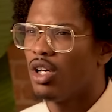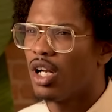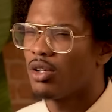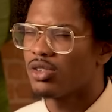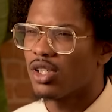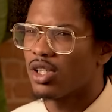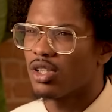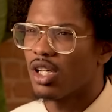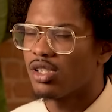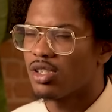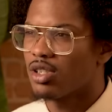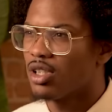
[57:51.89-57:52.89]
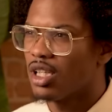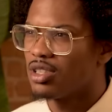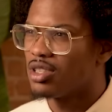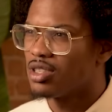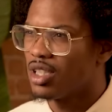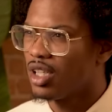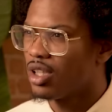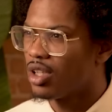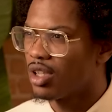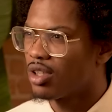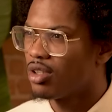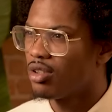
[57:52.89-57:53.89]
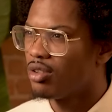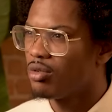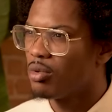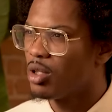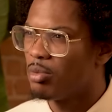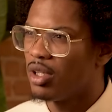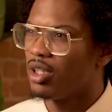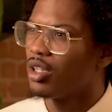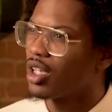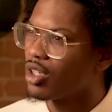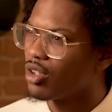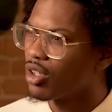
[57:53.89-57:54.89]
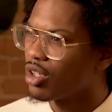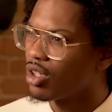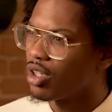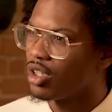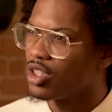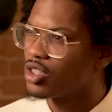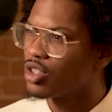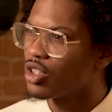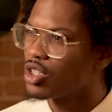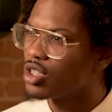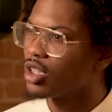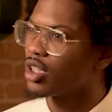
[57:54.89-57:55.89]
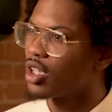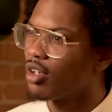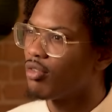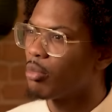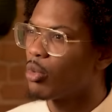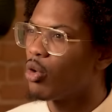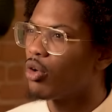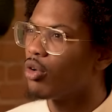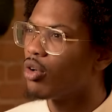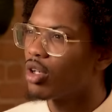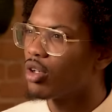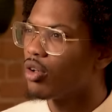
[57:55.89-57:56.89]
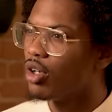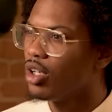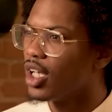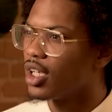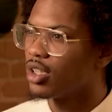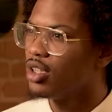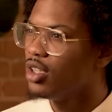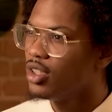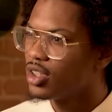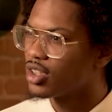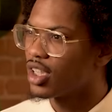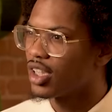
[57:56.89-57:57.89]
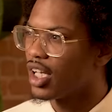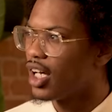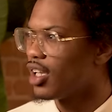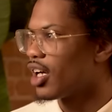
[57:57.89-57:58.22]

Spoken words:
And I was like, that's insane. Like, what do you mean? Like, you're going to discourage the kid from going door to door? Like, just like that.